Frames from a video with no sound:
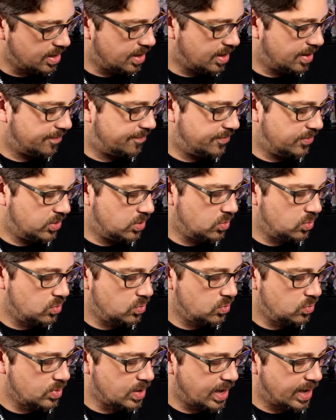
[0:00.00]
A
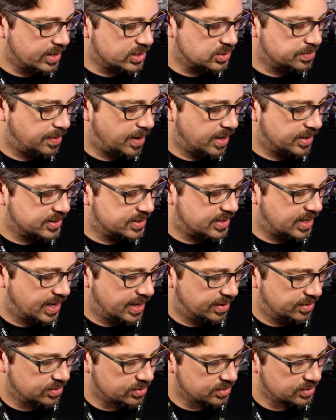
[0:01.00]
few Xbox
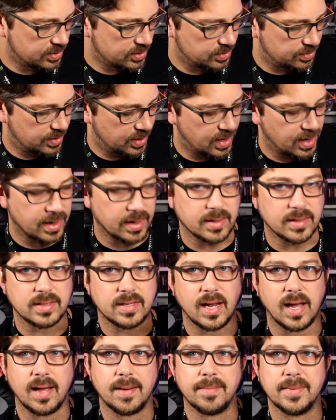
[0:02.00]
titles. We got
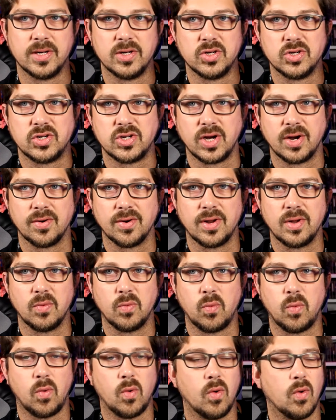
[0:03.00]
Tom and Jerry
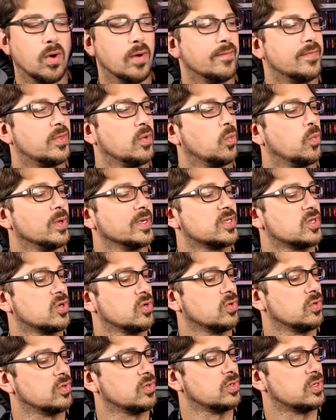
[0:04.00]
War of the
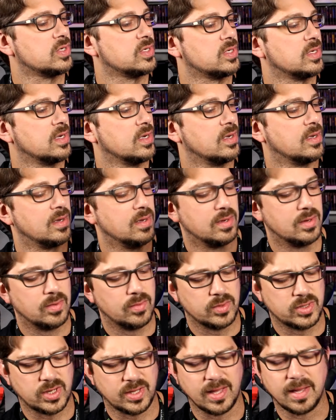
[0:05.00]
Whiskers,
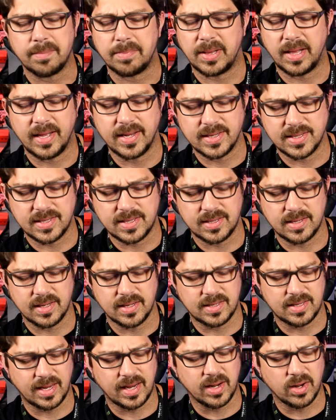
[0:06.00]
which I think plays,
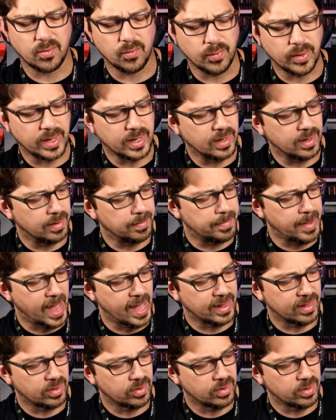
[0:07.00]
it's like an arena
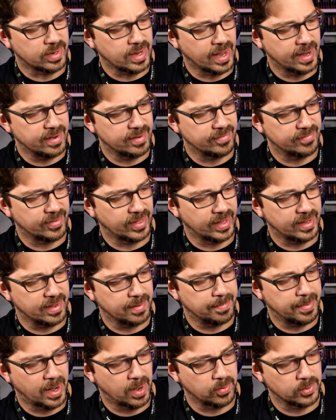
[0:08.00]
battler, kind of like
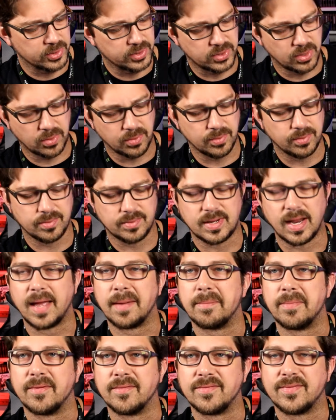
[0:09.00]
a Power Stone
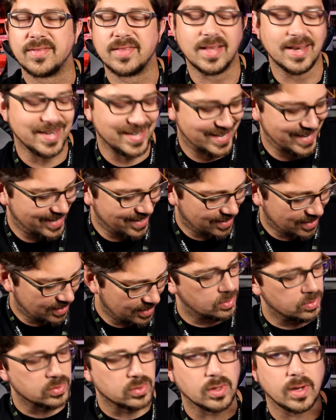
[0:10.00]
type of deal.
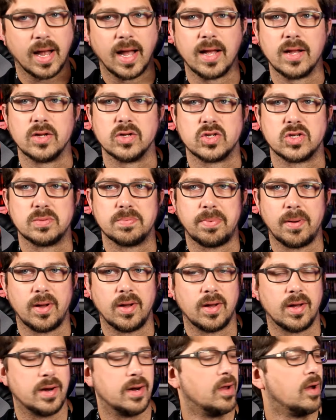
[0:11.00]
Also got
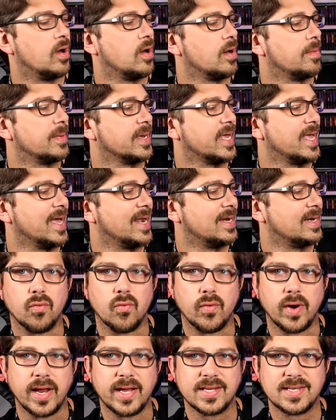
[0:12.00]
Spawn
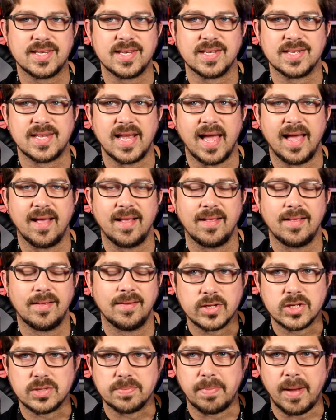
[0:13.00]
Armageddon, Raises Hell,
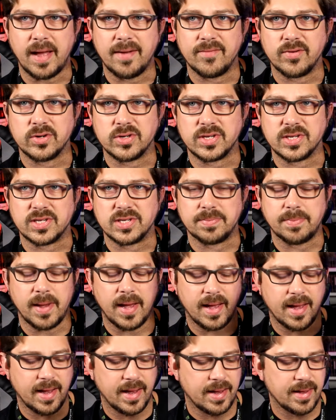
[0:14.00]
Spy vs.
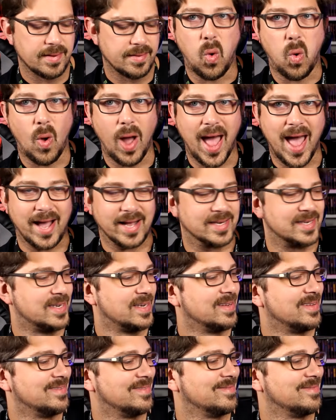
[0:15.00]
Spy, Whacked.